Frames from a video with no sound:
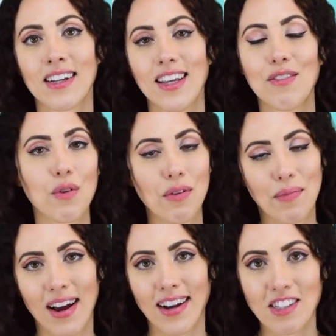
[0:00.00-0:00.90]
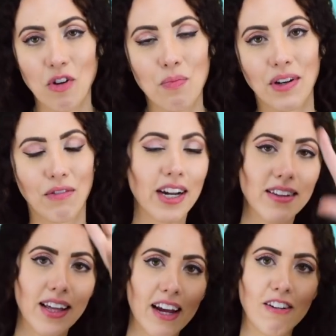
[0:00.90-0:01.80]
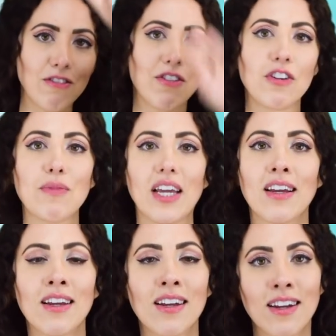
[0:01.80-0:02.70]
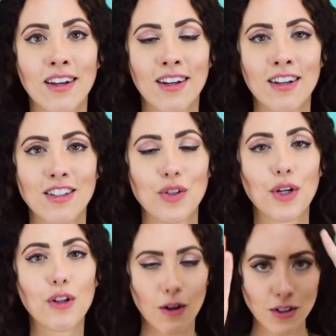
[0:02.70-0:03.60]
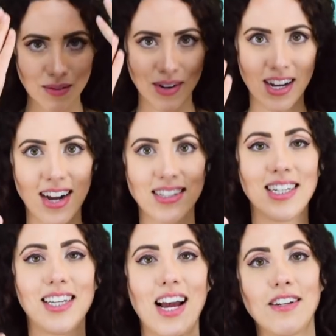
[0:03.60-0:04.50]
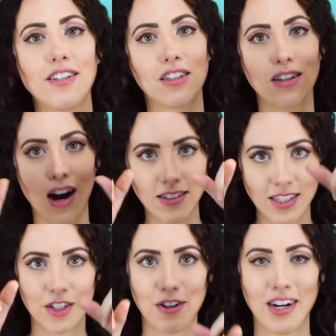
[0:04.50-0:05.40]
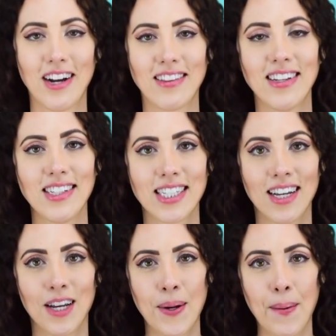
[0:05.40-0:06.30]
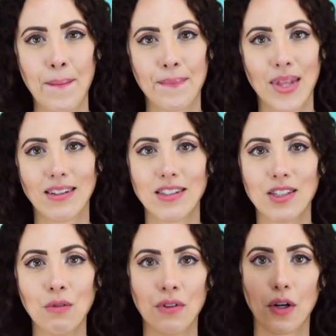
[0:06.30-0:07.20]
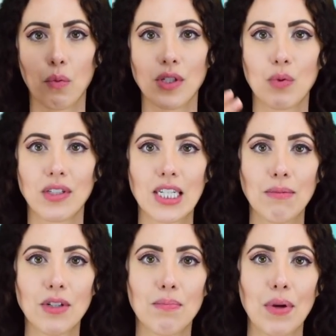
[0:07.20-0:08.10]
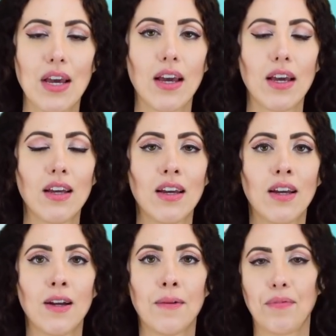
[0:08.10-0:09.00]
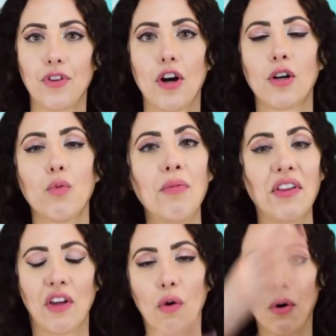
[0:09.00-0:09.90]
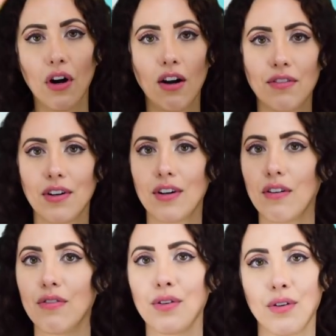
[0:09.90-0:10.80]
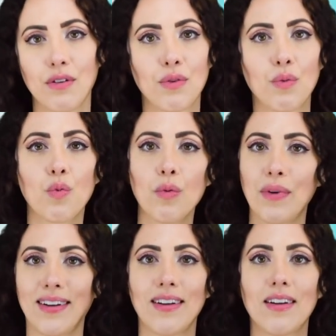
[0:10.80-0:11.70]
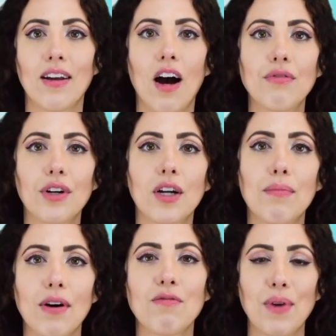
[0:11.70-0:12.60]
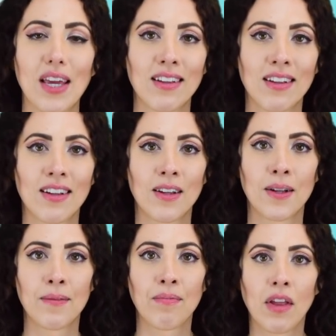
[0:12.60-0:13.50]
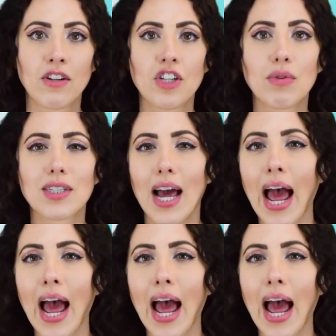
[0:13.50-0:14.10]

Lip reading: even with my eyes open, right in the air in front of me. So I closed my eyes again to concentrate on this, and soon there was what seemed to be a young woman, the aura of a woman hovering above me. She was